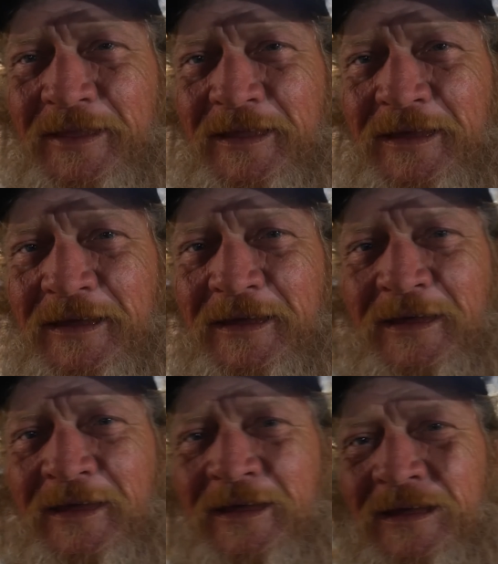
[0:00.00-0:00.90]
And
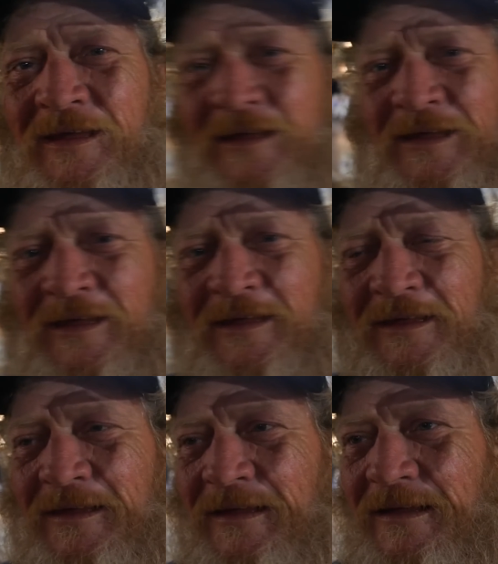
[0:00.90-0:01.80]
how do you survive?
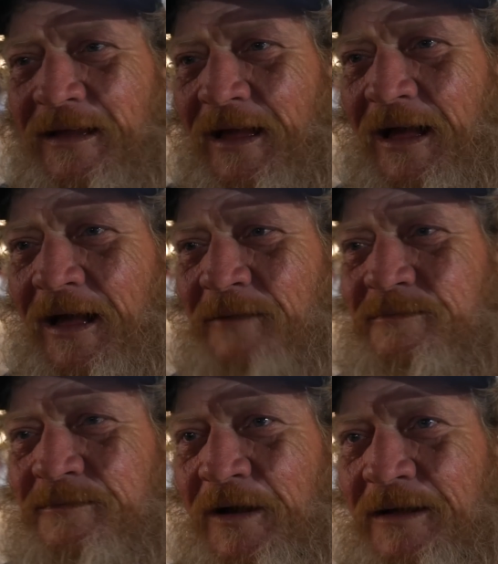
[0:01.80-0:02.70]

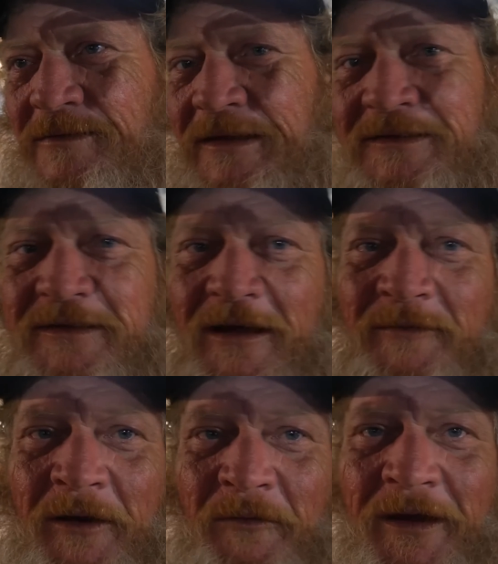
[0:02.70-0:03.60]
Well, just on
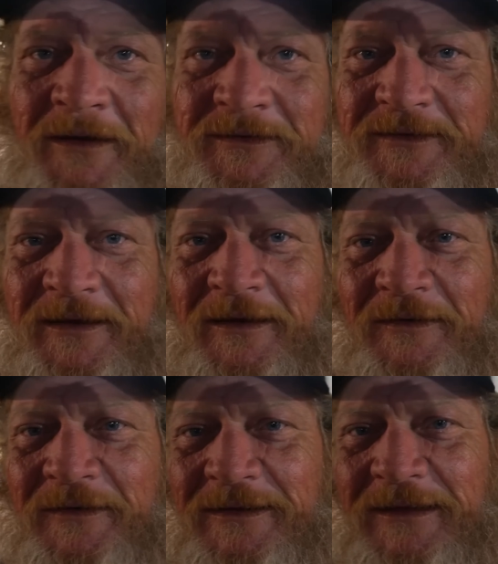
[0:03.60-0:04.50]
my wits, you
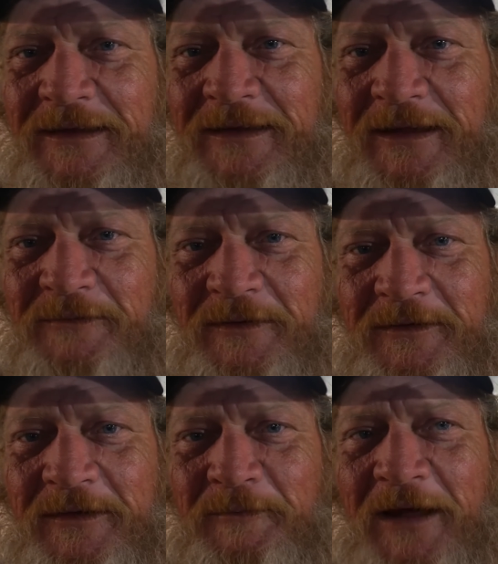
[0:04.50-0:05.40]
know, and with
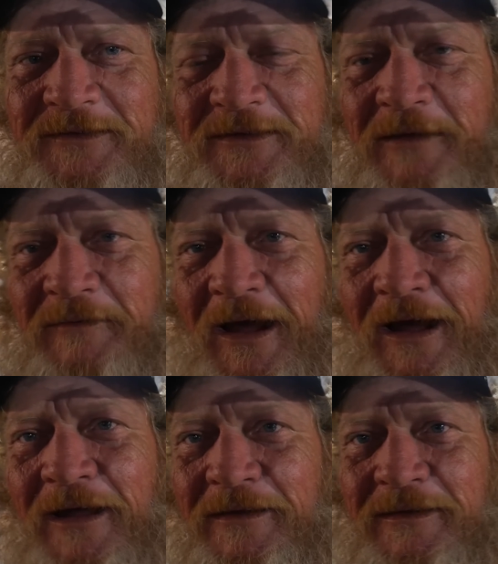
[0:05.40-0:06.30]
the blessings of God